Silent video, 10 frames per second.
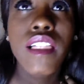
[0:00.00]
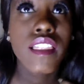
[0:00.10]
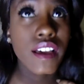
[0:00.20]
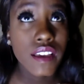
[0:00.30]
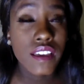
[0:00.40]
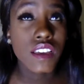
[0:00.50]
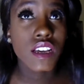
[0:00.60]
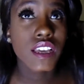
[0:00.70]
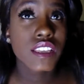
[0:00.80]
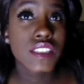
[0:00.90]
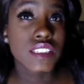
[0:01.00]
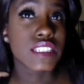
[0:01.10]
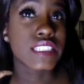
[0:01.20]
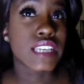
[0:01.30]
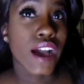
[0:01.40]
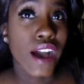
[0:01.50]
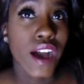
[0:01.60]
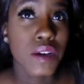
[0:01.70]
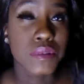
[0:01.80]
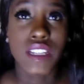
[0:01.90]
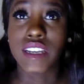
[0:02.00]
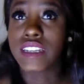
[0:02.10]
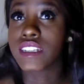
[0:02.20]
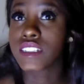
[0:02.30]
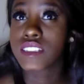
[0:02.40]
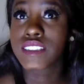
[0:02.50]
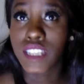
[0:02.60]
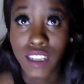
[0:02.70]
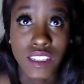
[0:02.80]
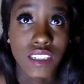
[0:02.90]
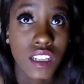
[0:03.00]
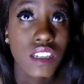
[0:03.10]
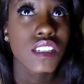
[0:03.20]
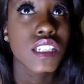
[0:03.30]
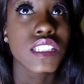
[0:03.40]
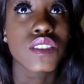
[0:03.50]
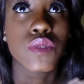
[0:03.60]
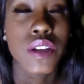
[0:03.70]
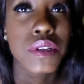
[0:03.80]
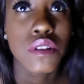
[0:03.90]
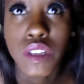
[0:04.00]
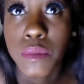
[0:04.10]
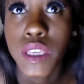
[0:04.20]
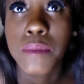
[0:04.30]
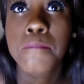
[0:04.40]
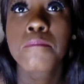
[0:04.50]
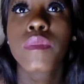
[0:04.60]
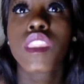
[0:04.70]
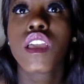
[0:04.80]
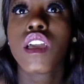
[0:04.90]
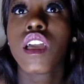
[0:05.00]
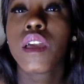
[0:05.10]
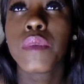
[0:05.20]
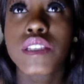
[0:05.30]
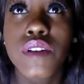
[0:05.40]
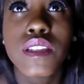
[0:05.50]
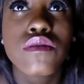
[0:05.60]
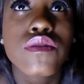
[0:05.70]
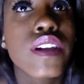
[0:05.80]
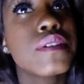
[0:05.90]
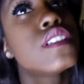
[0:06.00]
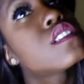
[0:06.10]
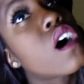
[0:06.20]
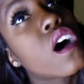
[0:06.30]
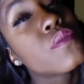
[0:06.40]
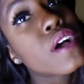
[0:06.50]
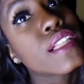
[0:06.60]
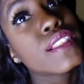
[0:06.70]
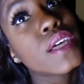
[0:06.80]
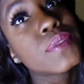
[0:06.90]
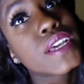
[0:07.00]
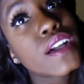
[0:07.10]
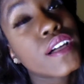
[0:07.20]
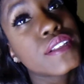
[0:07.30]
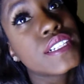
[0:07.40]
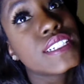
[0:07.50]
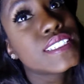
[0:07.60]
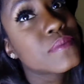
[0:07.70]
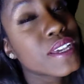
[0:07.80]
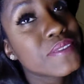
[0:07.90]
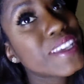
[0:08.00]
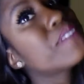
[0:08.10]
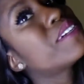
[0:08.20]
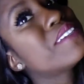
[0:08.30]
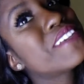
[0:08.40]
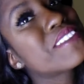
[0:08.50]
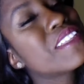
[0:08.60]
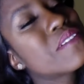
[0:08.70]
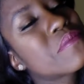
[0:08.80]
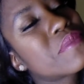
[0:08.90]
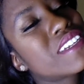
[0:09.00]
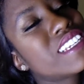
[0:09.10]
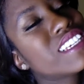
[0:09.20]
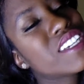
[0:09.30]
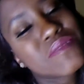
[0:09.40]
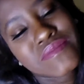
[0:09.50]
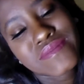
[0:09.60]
Like I give this a top like 10. Like it's very creamy. Makes my lips very soft. I love the color. It's my favorite. It makes it look pretty.